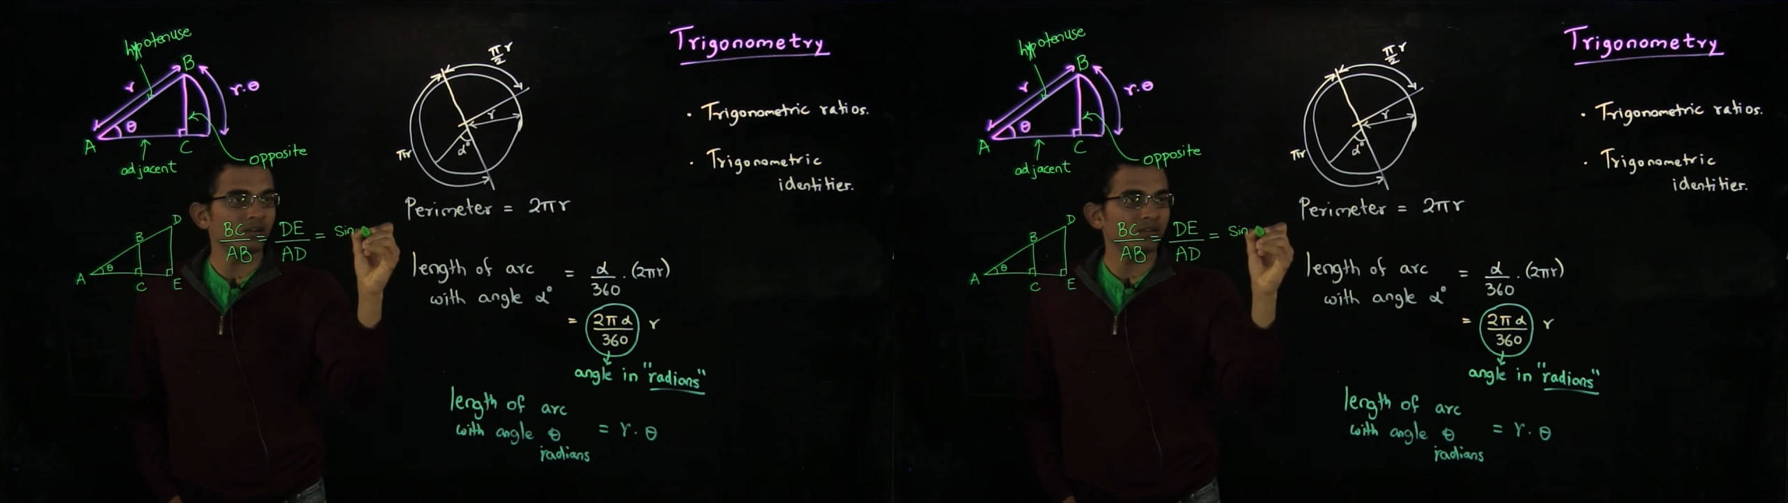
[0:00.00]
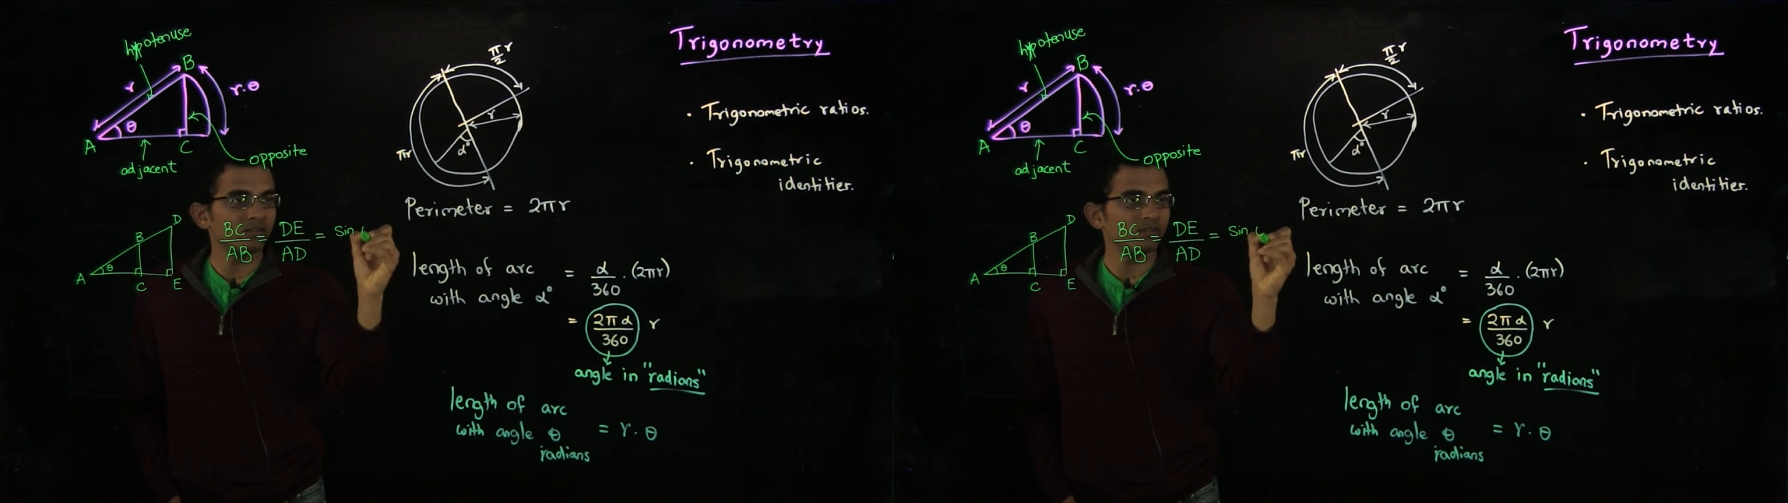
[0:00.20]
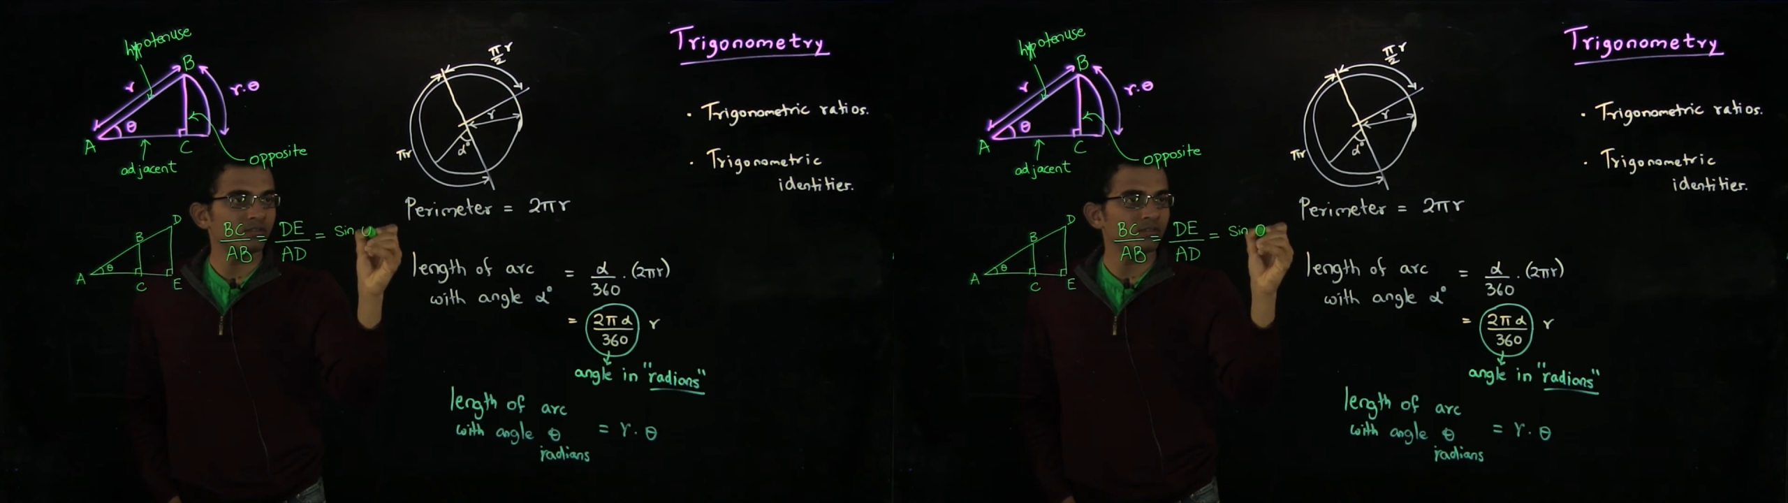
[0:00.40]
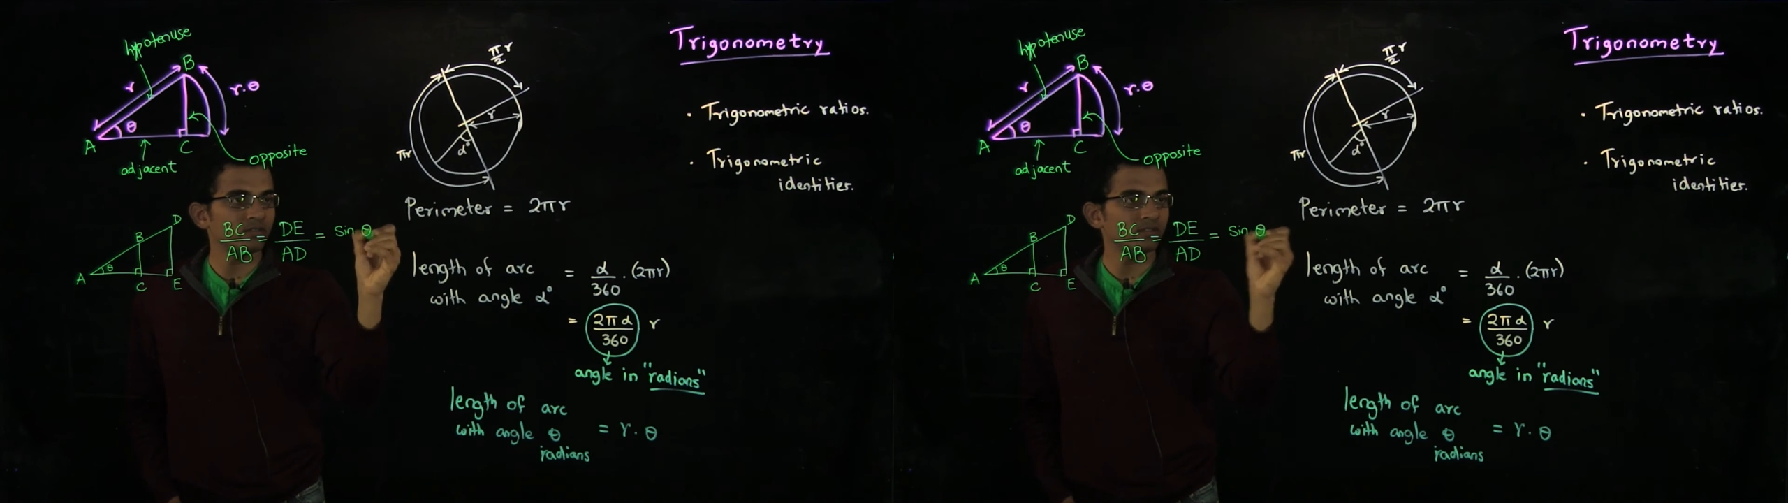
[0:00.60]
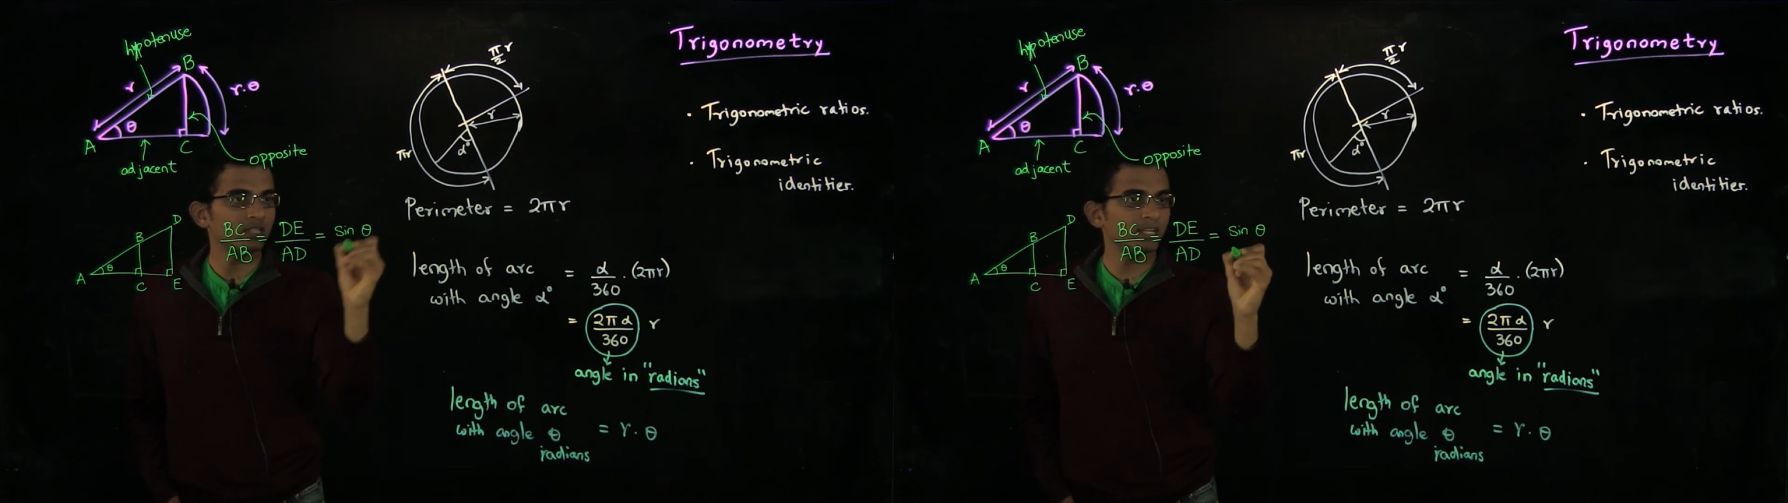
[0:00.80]
of
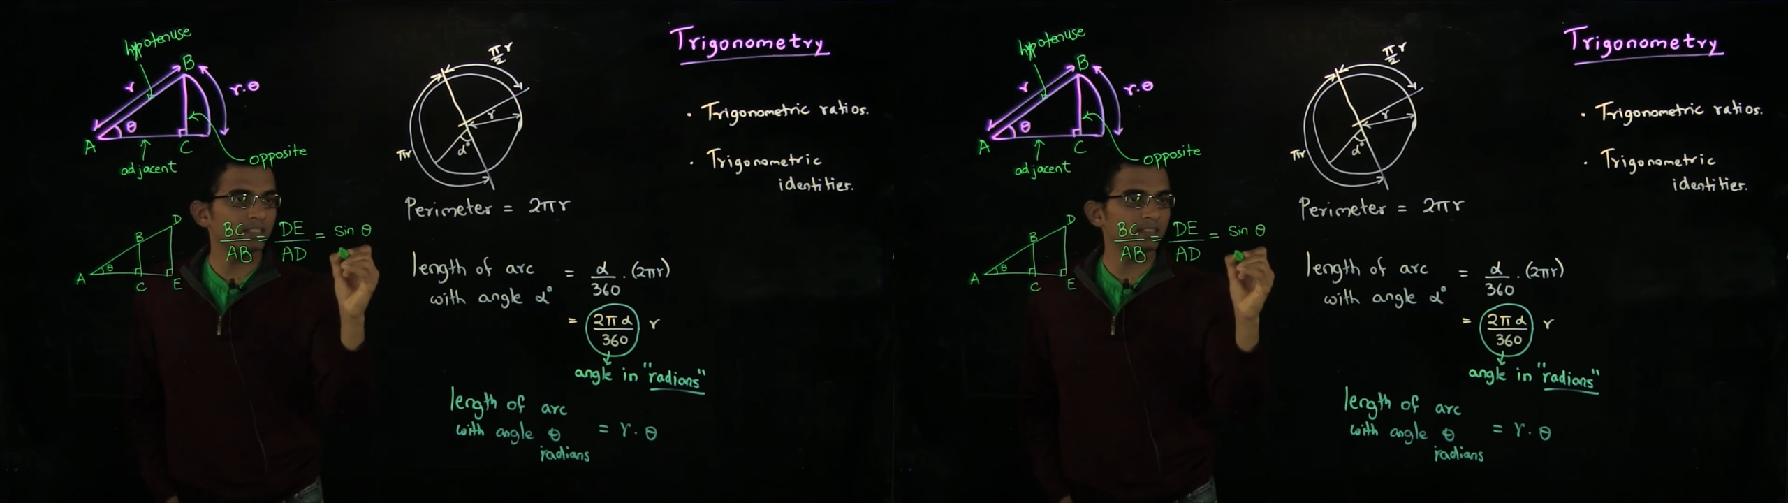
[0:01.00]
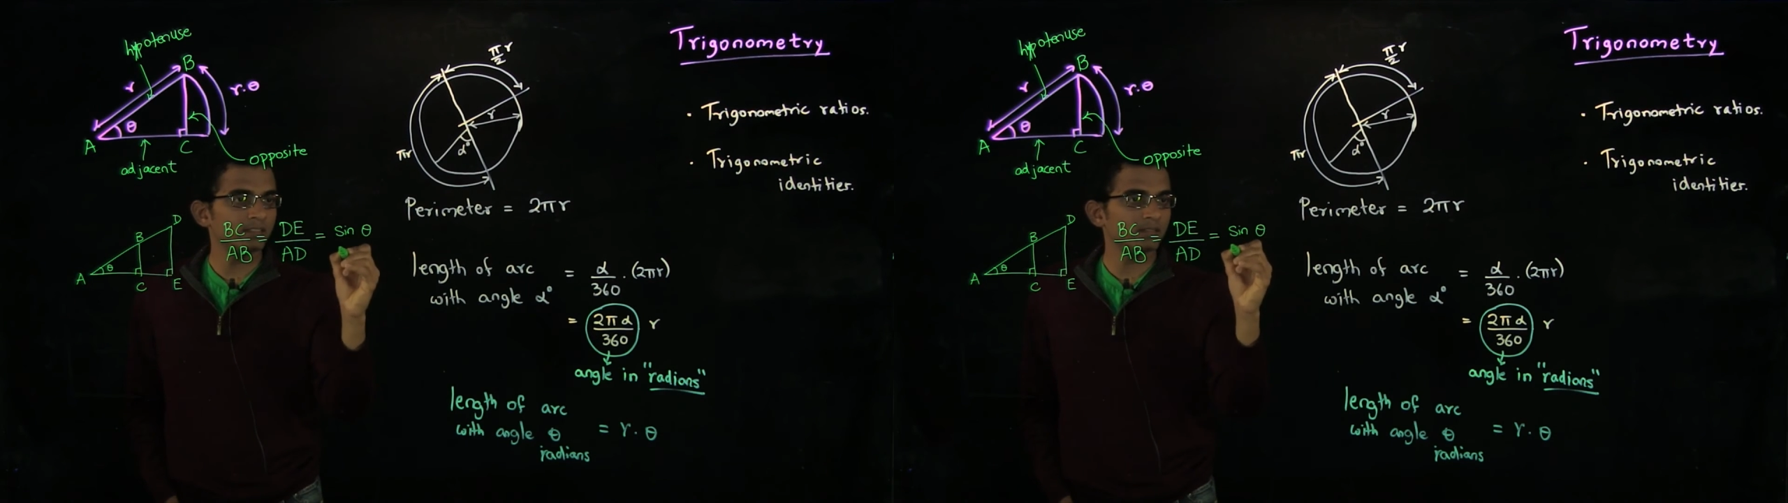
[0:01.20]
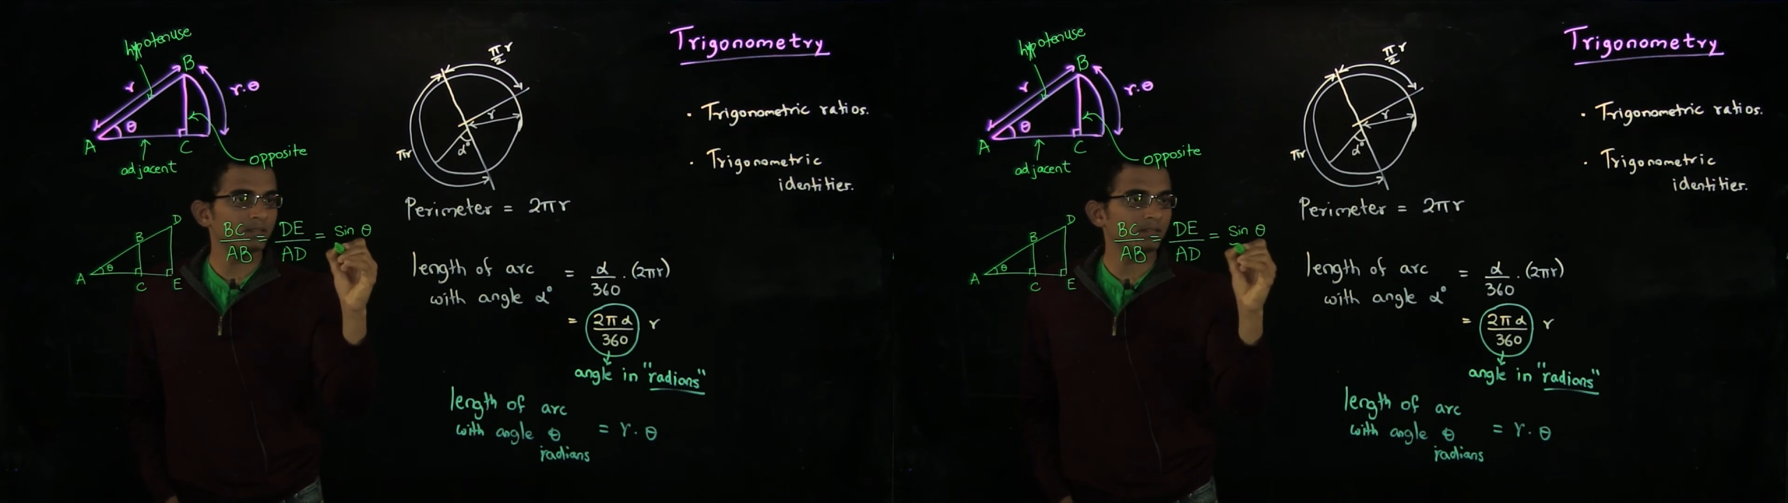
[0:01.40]
the angle,